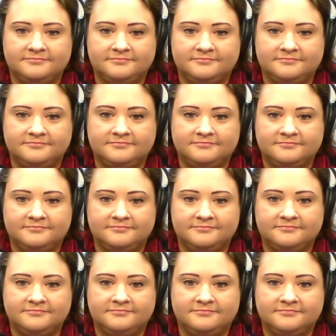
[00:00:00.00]

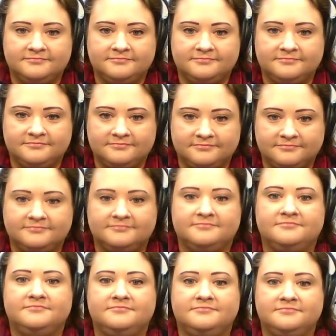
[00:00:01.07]

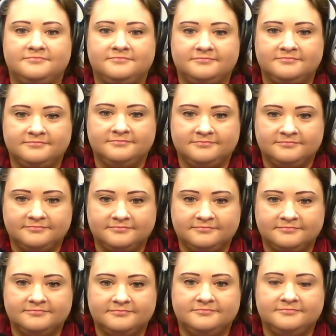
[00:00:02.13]

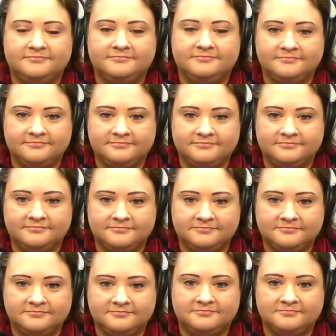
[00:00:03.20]

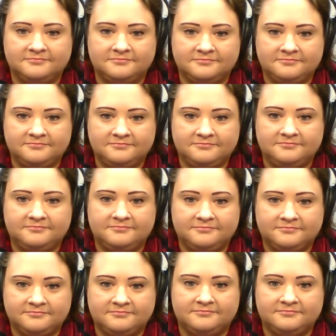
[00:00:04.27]
(silent)